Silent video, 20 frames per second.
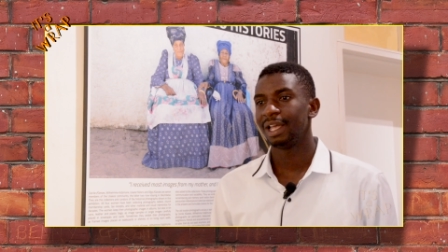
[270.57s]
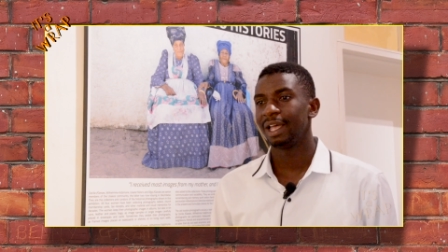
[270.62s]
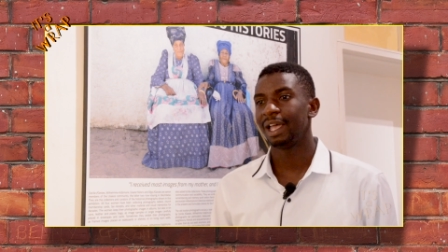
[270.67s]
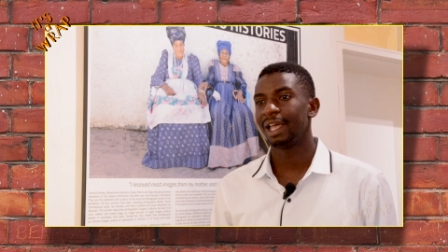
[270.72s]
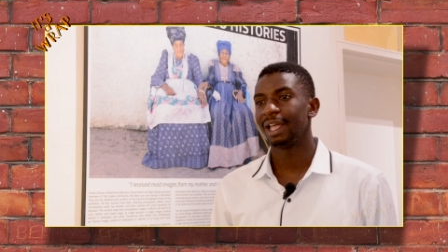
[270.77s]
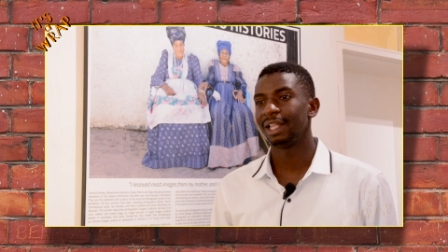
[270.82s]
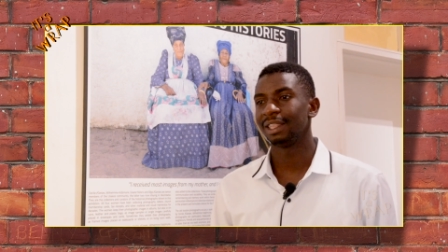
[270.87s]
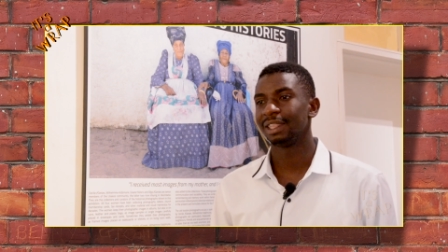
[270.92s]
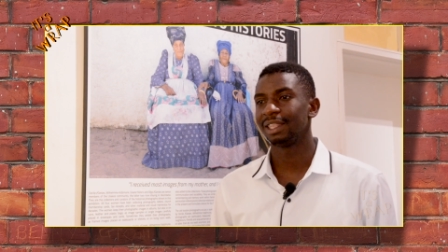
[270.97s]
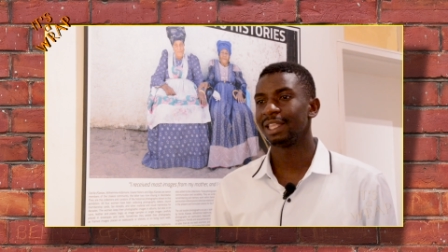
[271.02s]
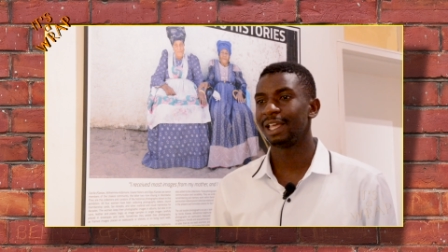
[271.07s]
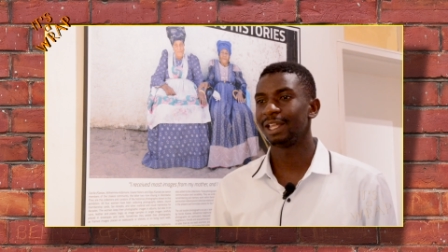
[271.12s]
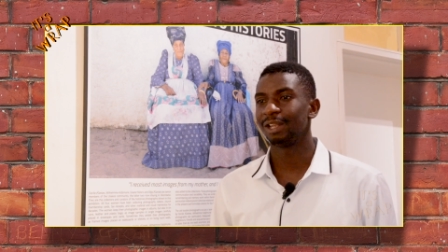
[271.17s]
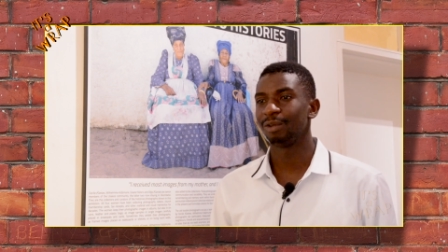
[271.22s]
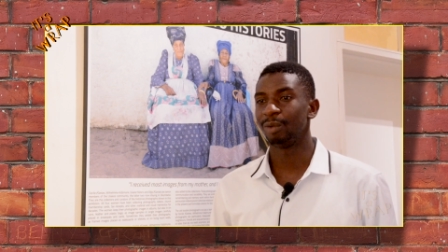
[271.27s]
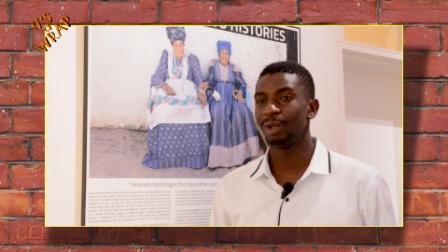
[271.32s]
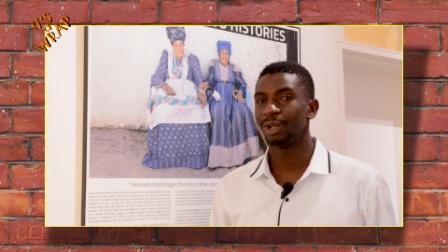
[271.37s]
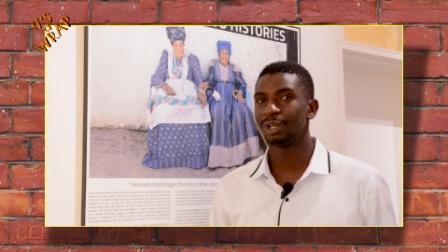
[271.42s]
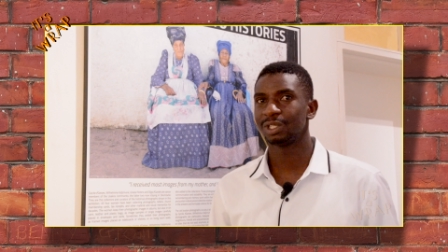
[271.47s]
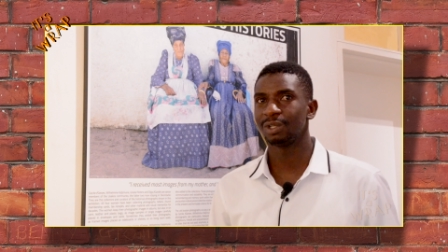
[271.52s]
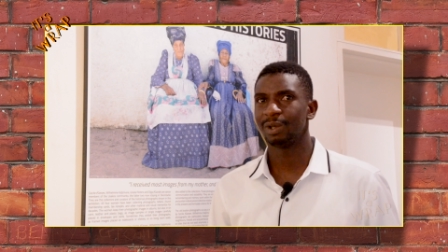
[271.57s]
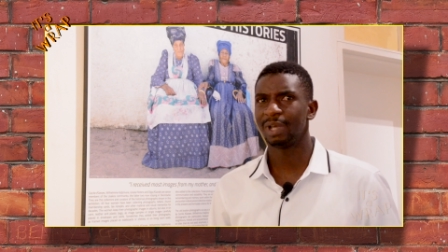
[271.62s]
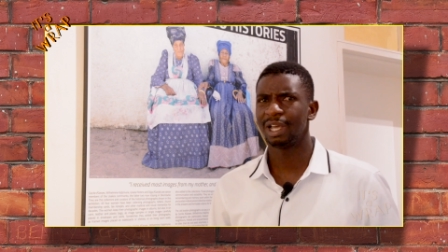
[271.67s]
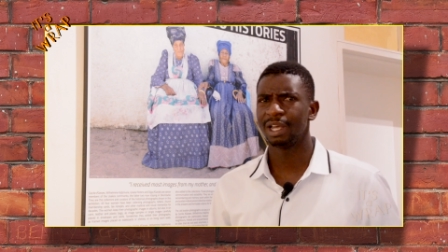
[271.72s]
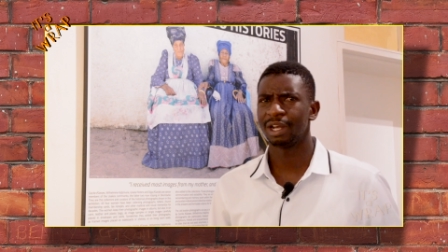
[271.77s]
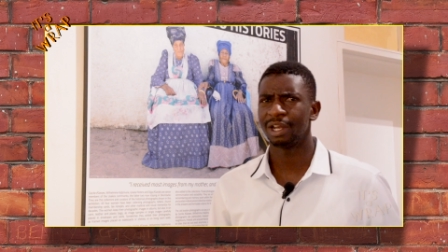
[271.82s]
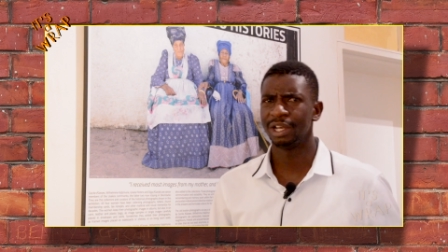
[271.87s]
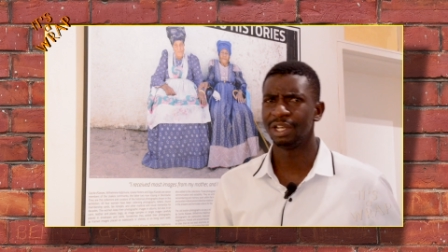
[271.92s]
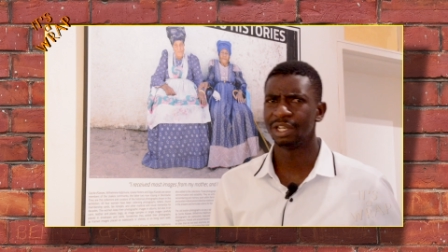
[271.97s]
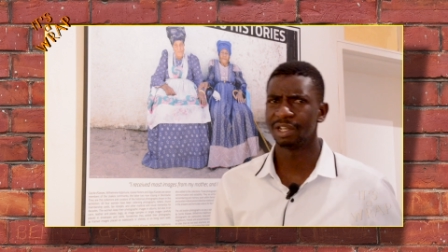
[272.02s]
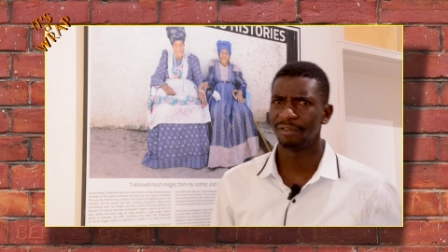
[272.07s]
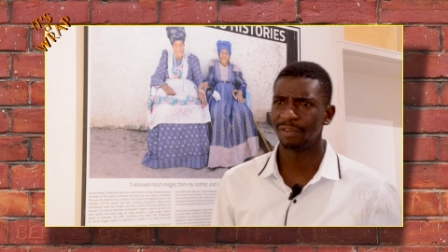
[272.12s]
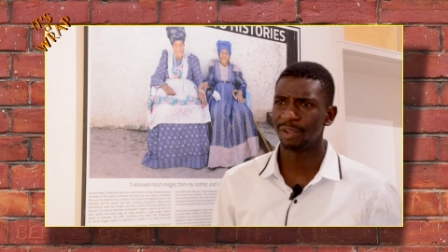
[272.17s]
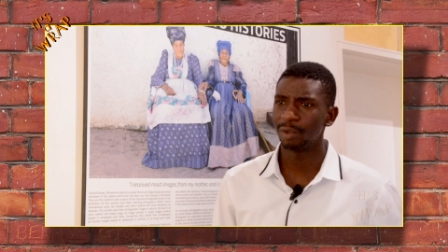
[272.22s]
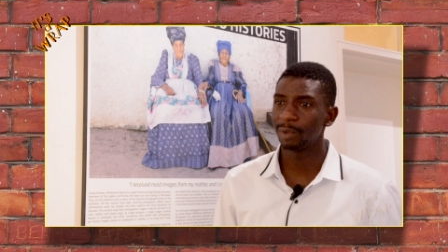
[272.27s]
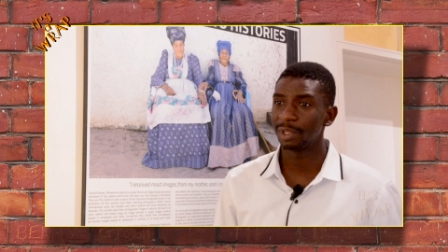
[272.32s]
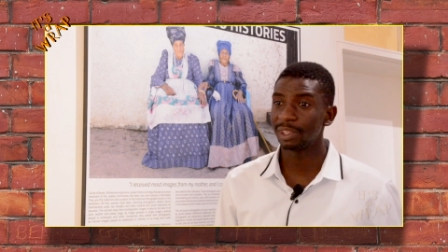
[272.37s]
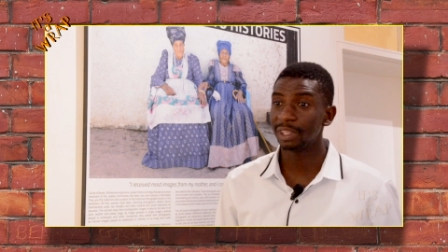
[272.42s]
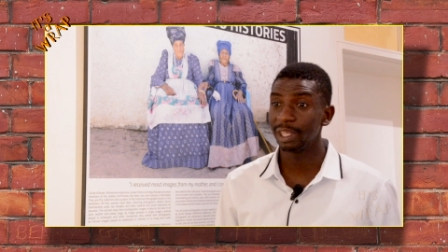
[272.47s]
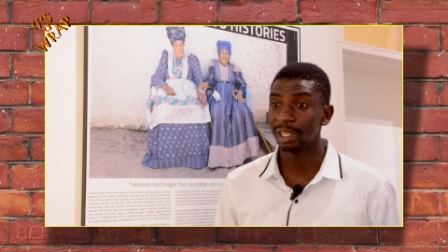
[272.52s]
And then we also had an interview
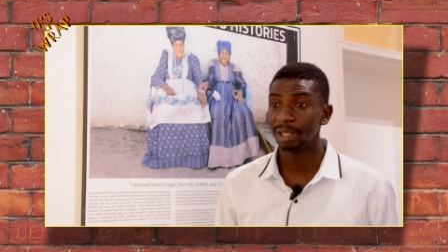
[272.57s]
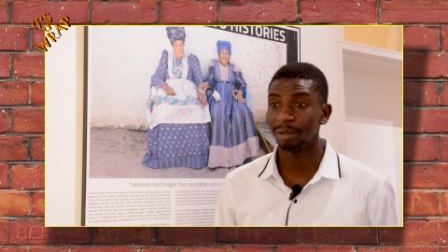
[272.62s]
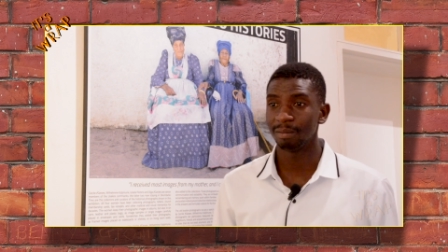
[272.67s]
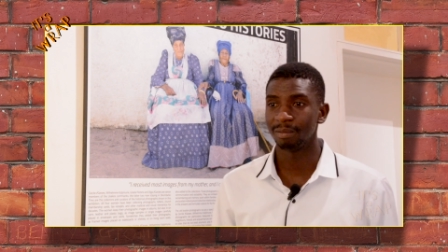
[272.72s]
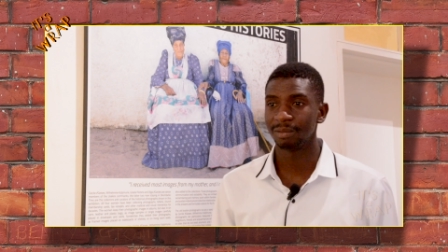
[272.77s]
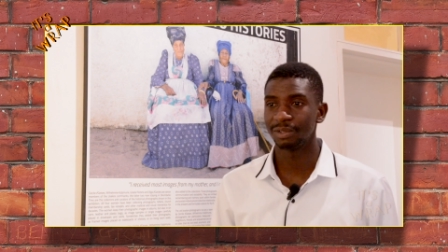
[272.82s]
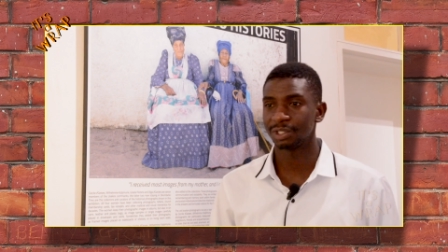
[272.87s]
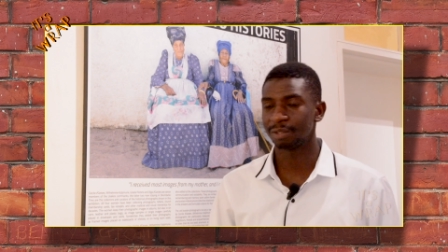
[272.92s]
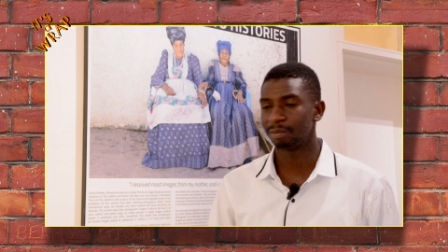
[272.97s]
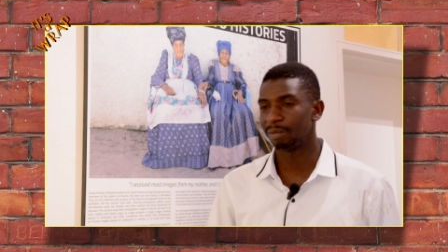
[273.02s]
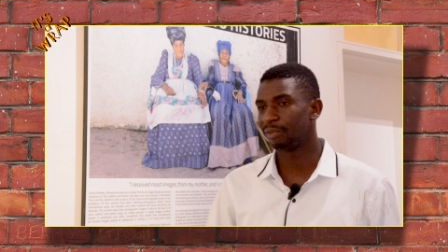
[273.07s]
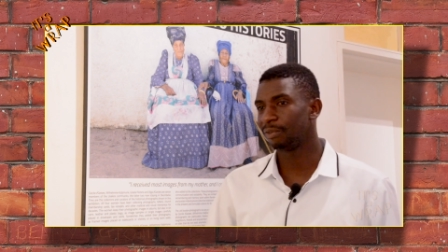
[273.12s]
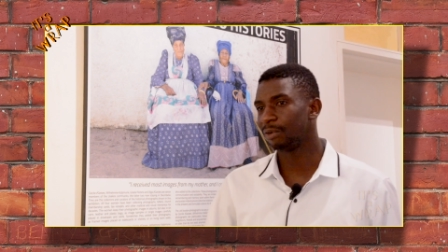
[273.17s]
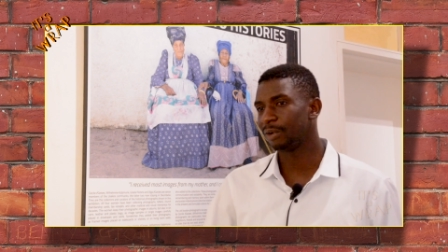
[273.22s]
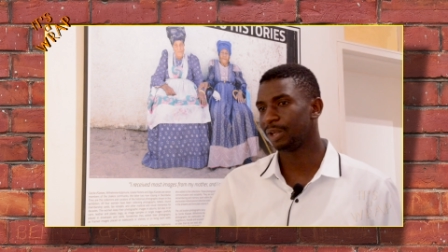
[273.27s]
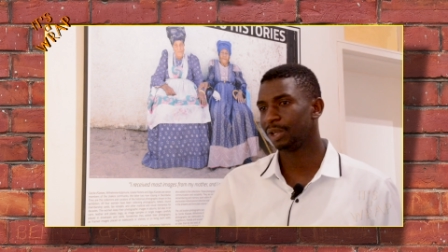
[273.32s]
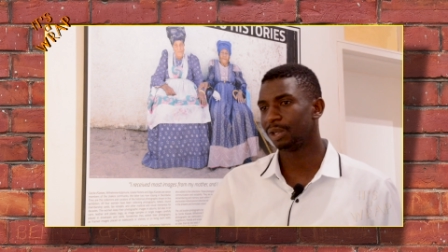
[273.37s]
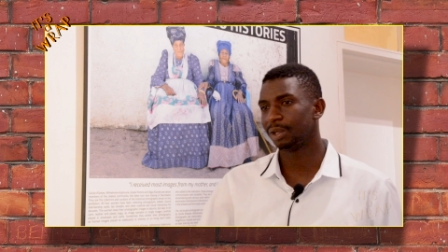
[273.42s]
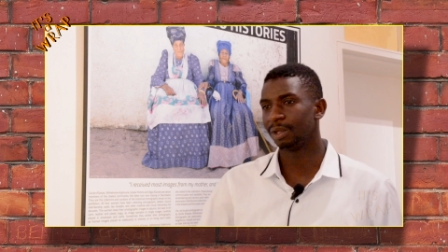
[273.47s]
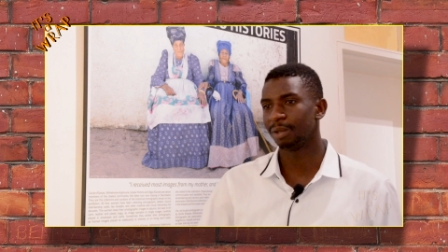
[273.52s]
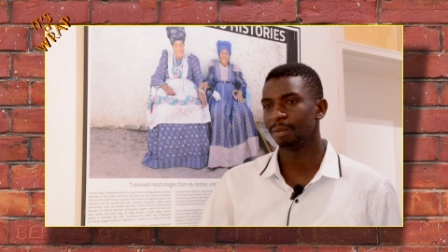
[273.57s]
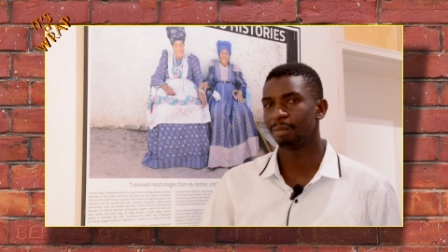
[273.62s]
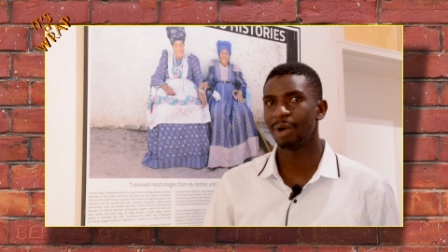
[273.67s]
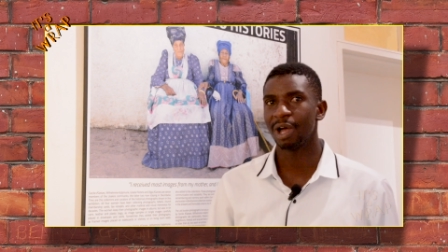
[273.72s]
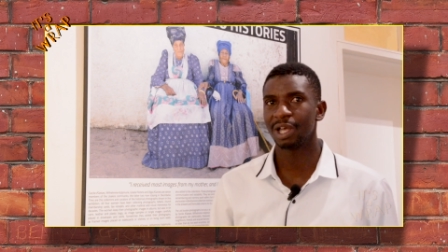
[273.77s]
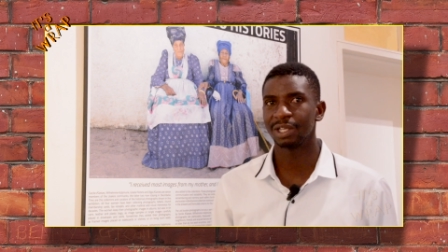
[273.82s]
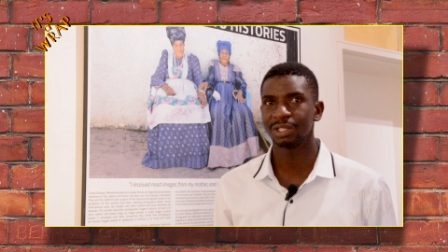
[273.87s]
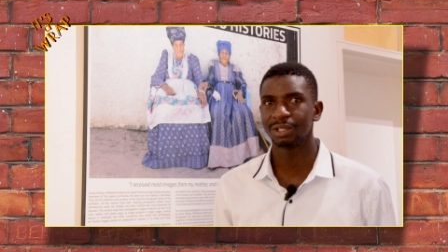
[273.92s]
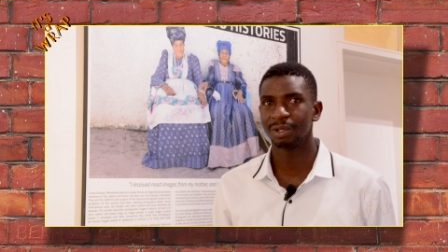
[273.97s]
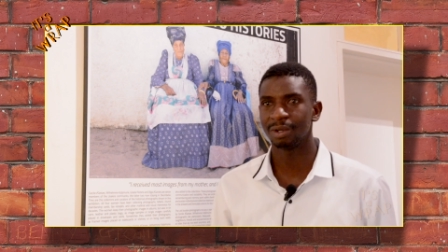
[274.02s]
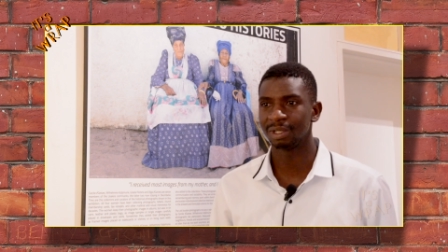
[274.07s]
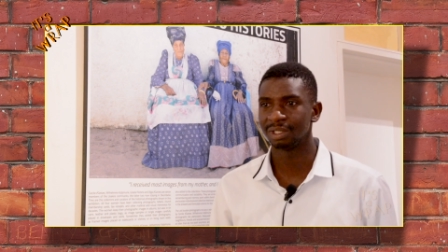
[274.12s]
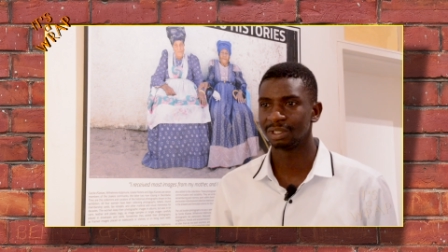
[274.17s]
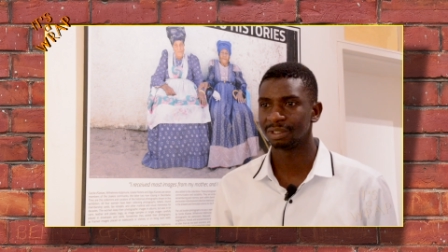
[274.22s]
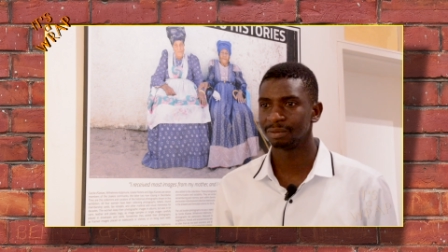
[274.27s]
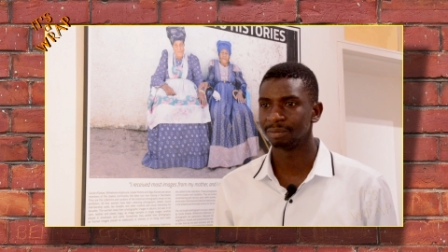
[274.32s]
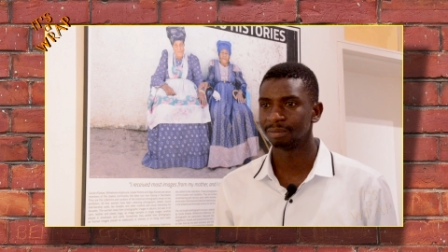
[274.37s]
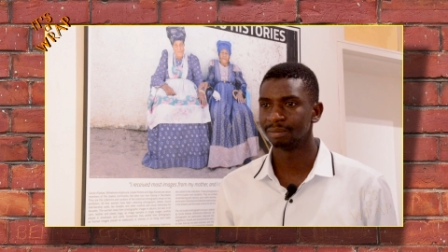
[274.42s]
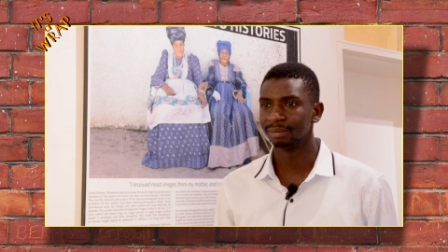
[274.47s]
with him just before he passed on.